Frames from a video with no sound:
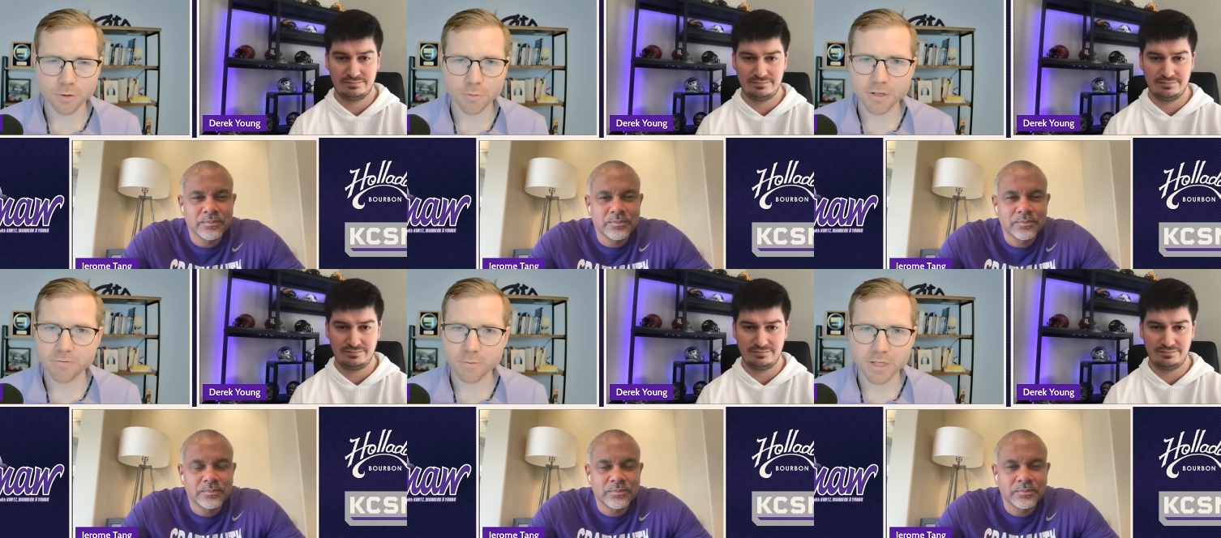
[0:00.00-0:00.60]
Speaker 1: a
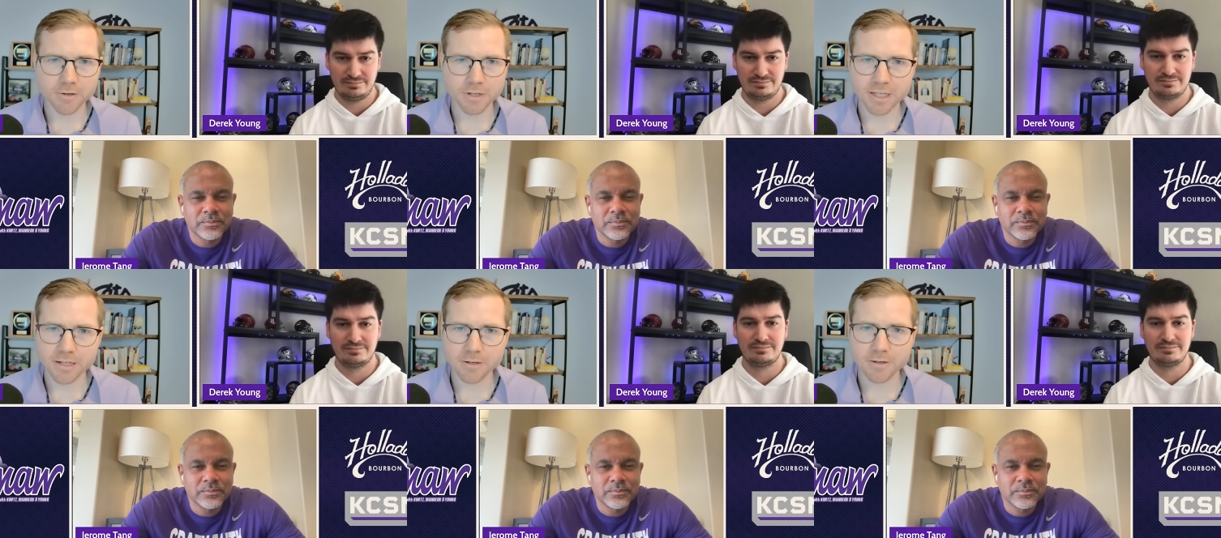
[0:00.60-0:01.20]
little bit from
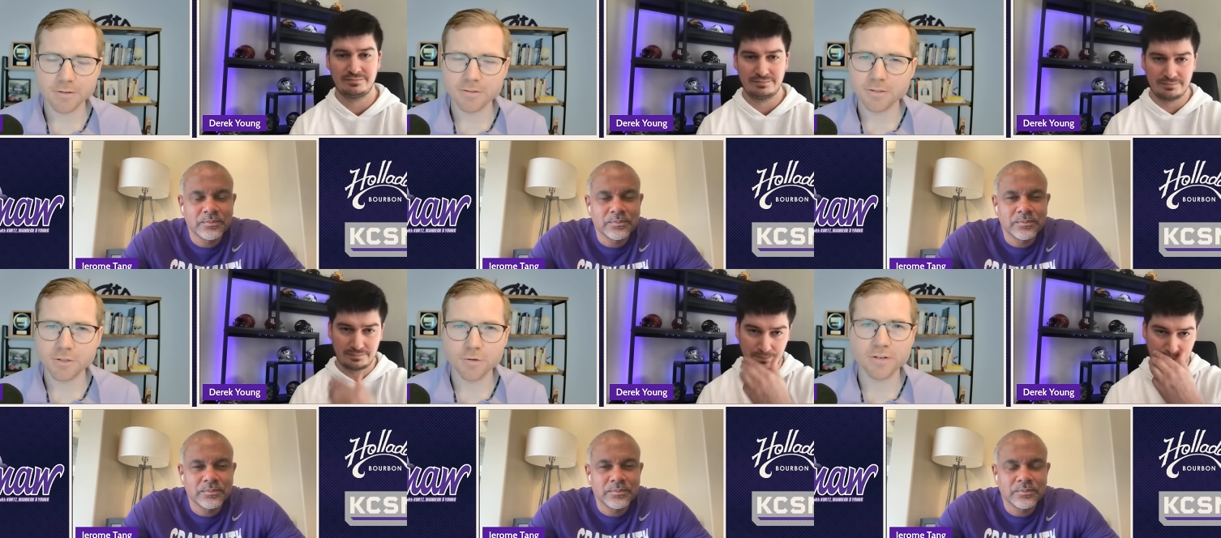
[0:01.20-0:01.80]
year to year.
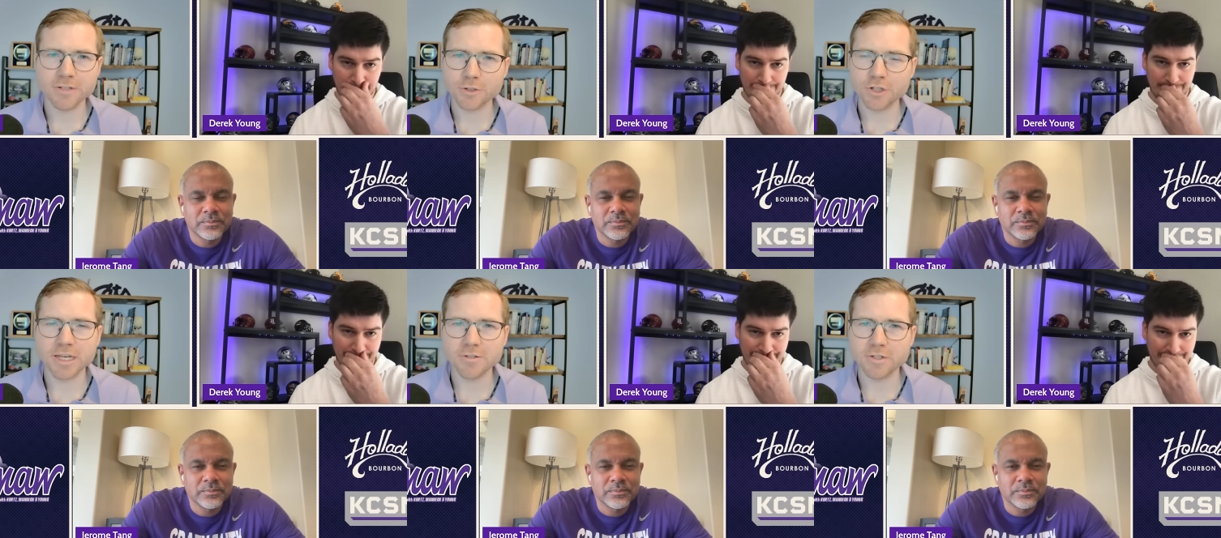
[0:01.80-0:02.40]
Do, do you have to
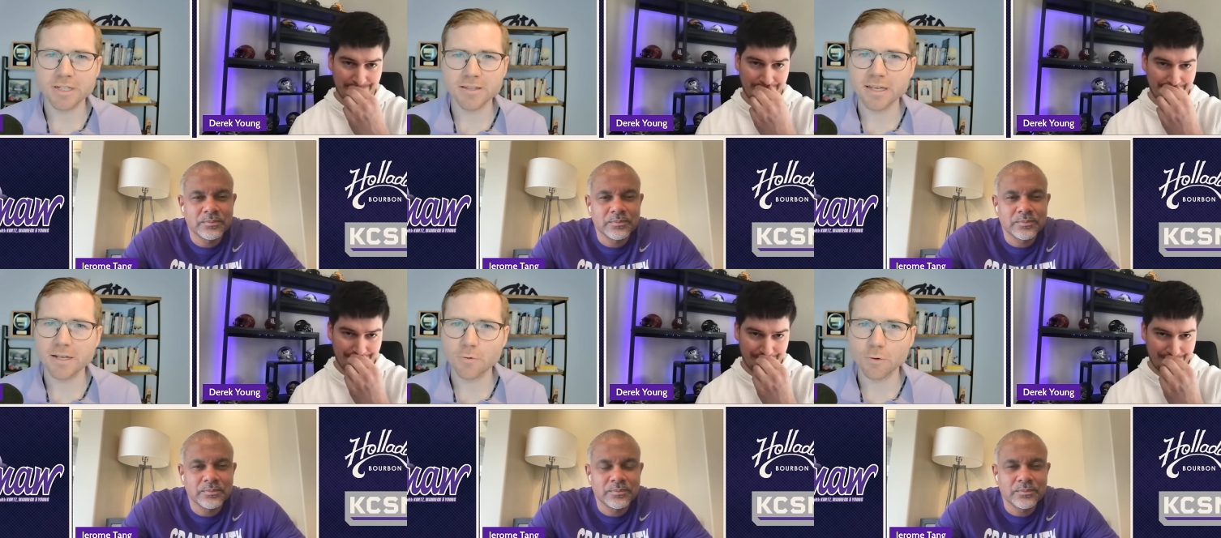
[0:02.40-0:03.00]
change
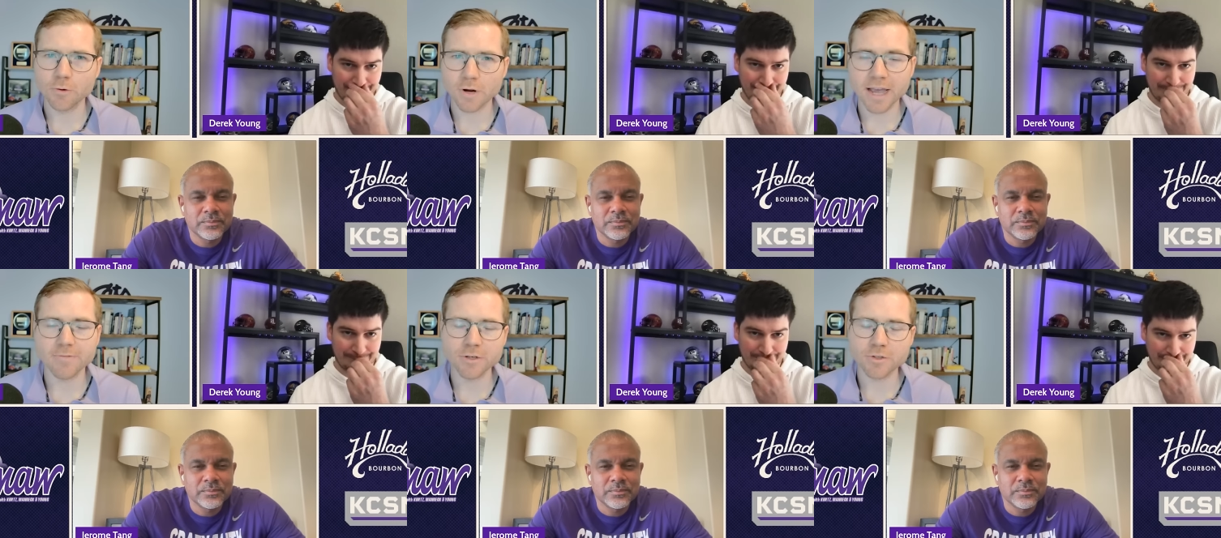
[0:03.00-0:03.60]
anything, or,
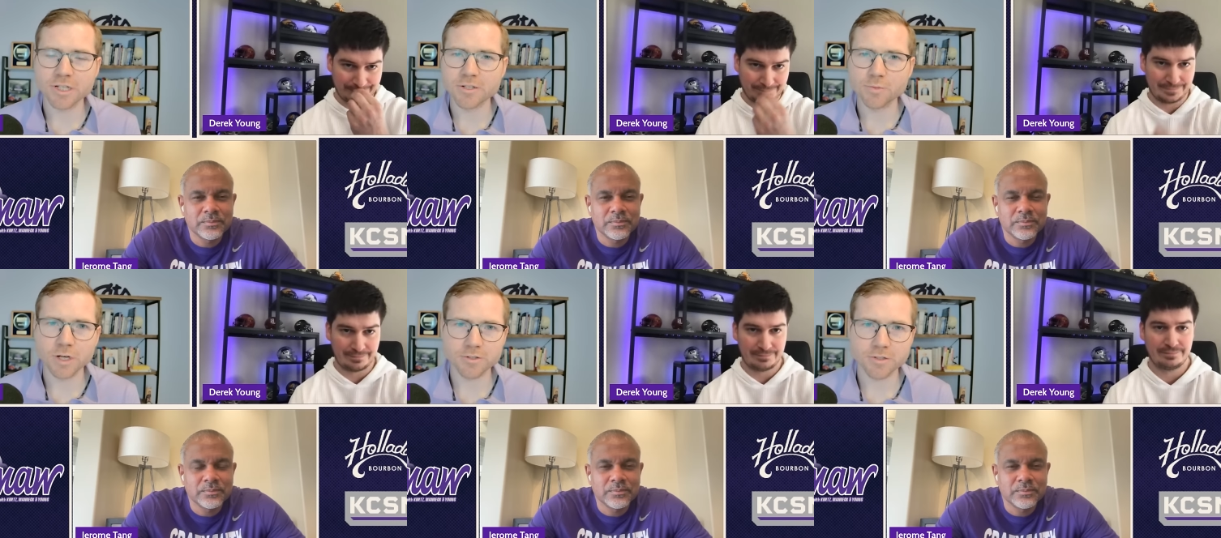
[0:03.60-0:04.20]
or have you
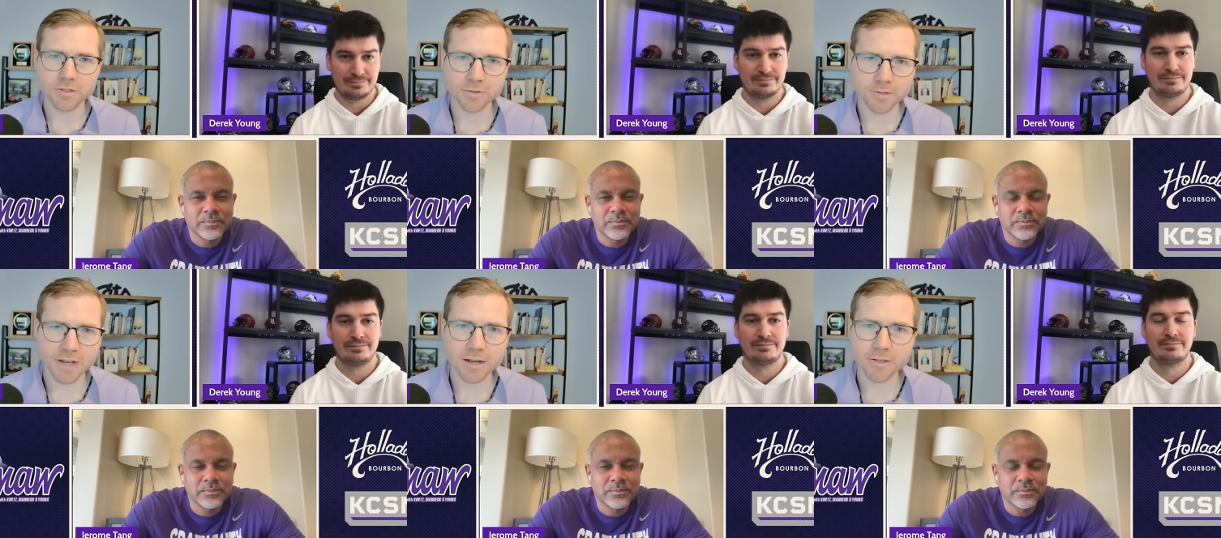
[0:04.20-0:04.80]
changed much in
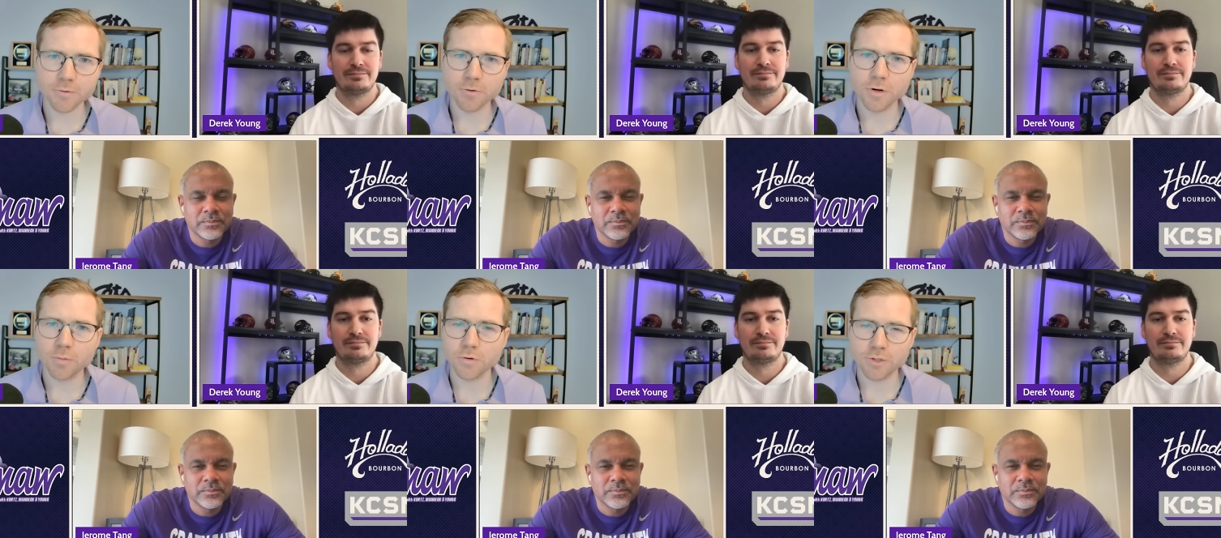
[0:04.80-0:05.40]
terms of how
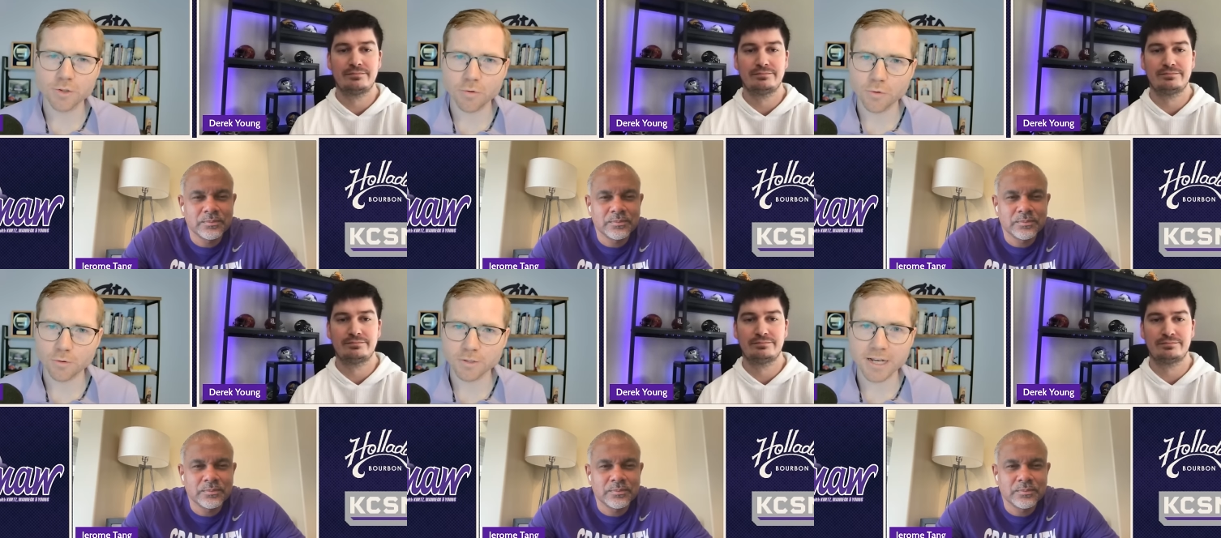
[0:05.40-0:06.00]
you approach the
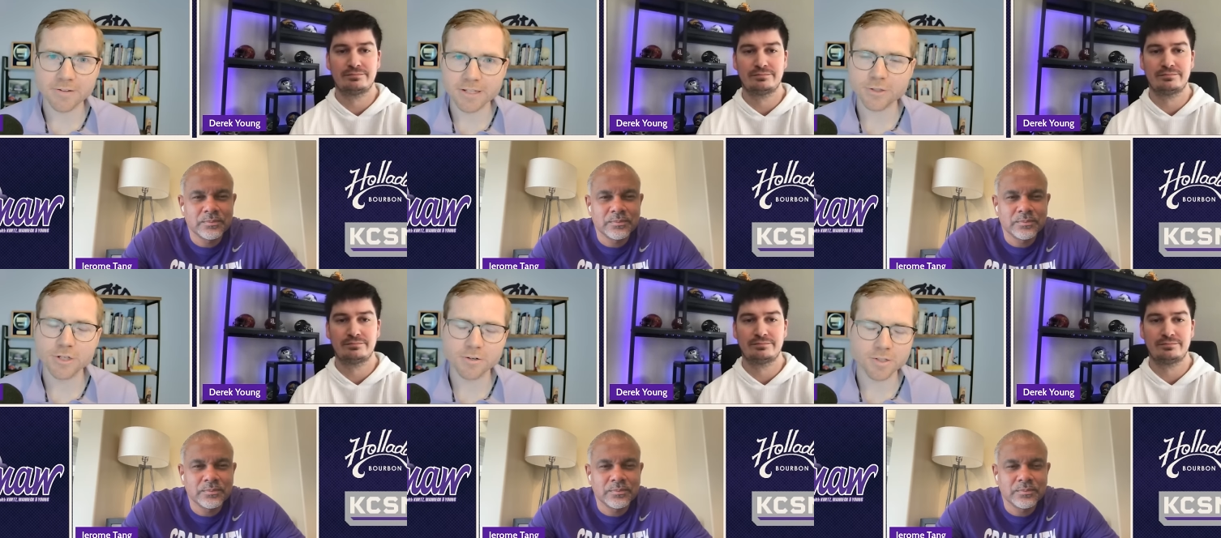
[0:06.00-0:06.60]
portal now
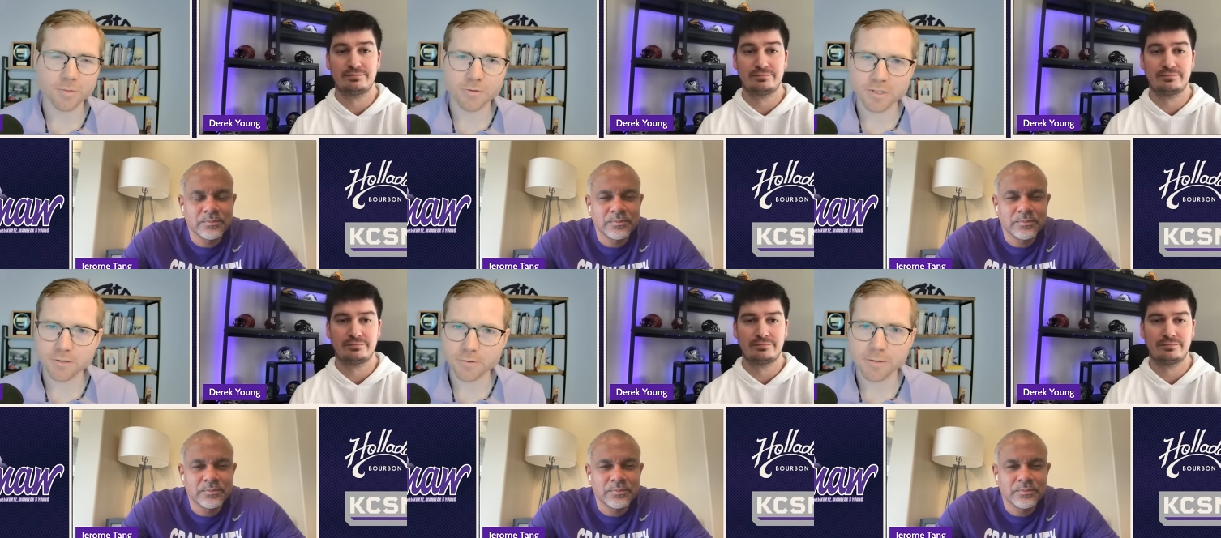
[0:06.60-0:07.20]
this year as
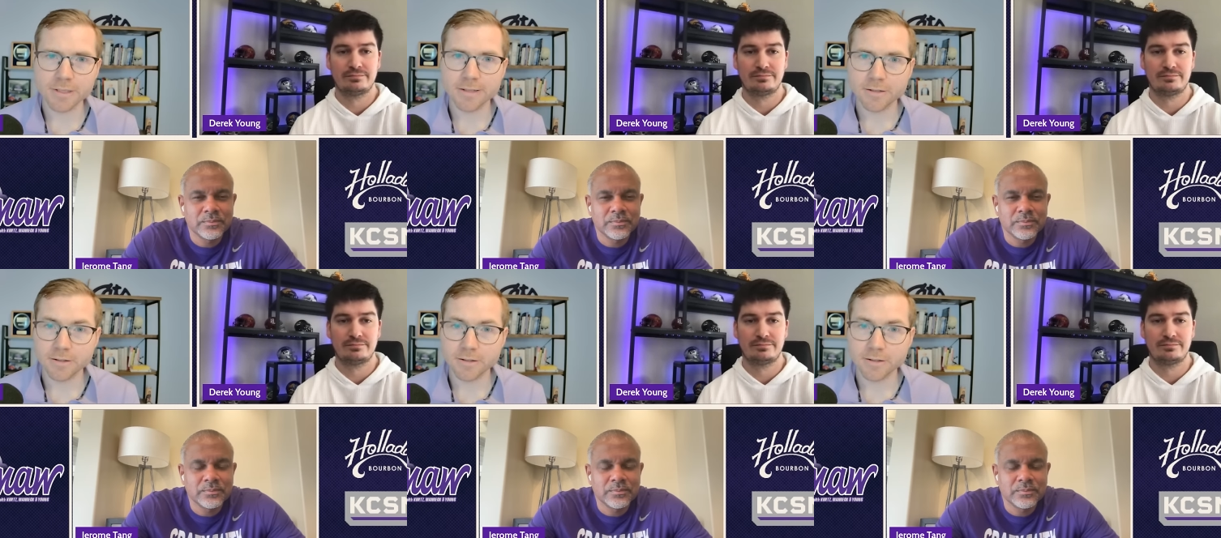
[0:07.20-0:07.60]
opposed to